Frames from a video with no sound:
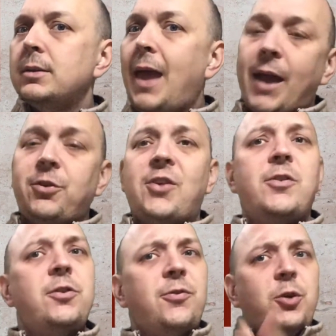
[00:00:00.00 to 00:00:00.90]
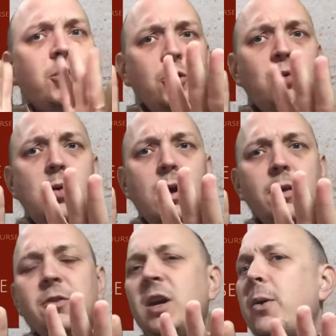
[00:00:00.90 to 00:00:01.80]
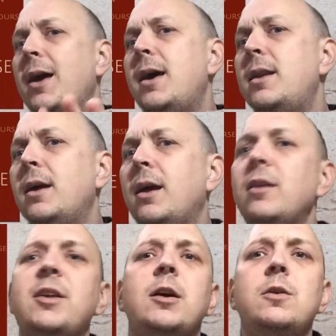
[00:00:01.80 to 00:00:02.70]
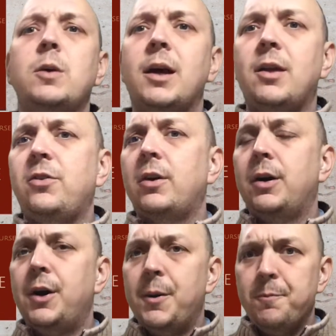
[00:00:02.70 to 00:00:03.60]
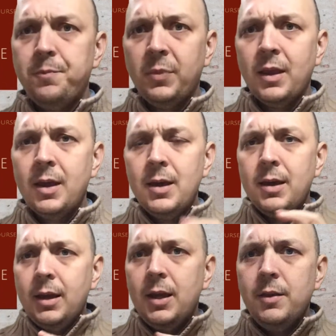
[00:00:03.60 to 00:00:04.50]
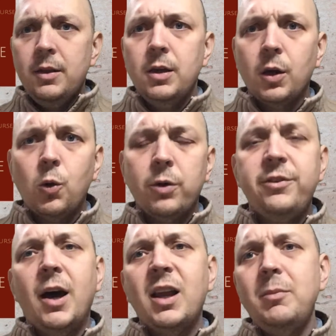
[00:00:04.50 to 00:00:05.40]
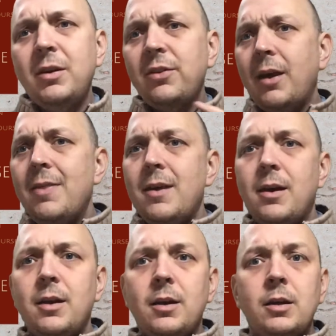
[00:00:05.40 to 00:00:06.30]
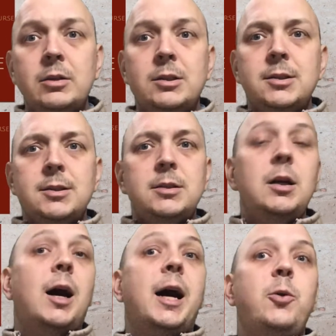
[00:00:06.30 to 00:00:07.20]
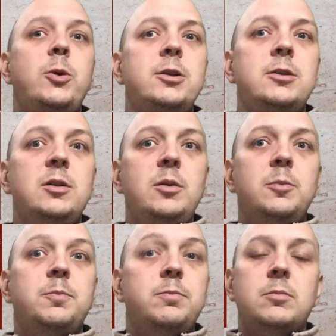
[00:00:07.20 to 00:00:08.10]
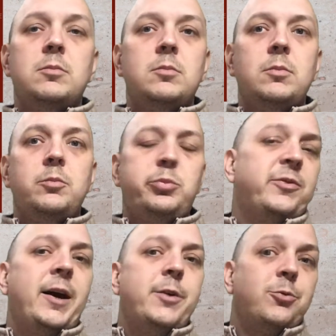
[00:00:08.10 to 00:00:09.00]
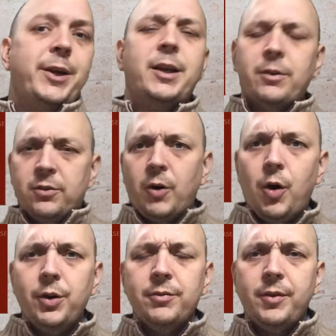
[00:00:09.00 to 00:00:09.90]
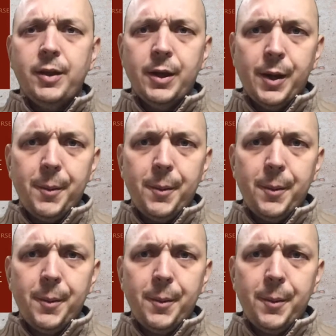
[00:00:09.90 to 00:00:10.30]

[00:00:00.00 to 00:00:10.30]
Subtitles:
exercises for you to go ahead and take a look at in the course document, and then I will provide readings of all of the